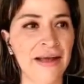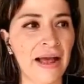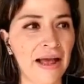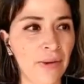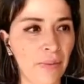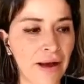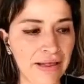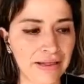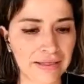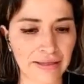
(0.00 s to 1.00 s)

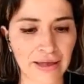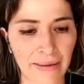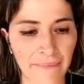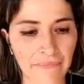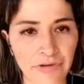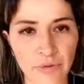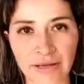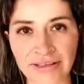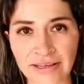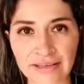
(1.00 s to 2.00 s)
while you're
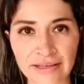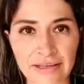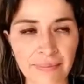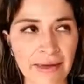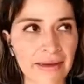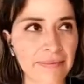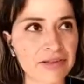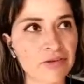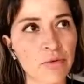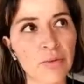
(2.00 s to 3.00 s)
attending the
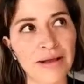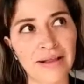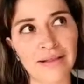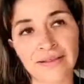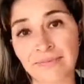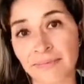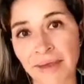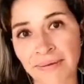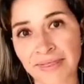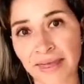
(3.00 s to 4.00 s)
babies, or while
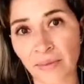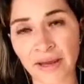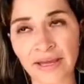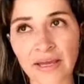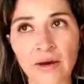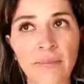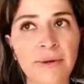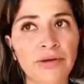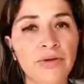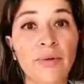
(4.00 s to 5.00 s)
maybe they're waking up
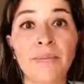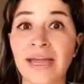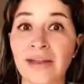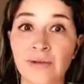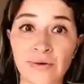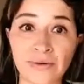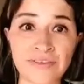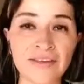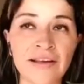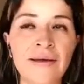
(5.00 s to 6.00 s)
and you're coming and
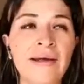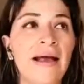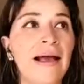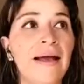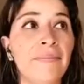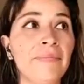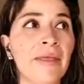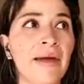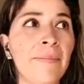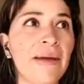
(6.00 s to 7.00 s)
nurse. And
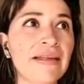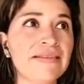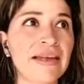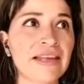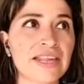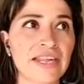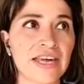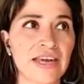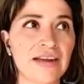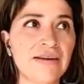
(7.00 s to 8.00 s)
by saying
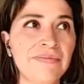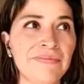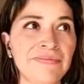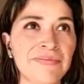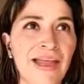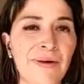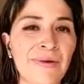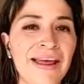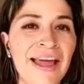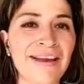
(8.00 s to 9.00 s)
chair, I
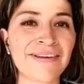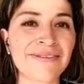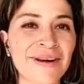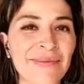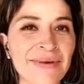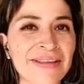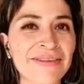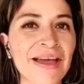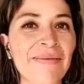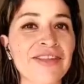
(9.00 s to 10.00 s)
will highly recommend to
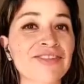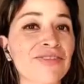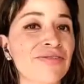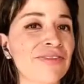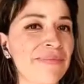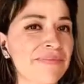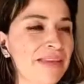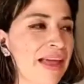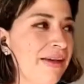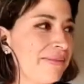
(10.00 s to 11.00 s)
have a sofa,
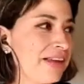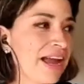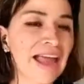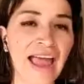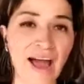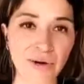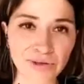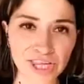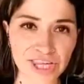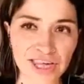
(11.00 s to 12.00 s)
having a
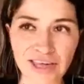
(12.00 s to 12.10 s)
couch,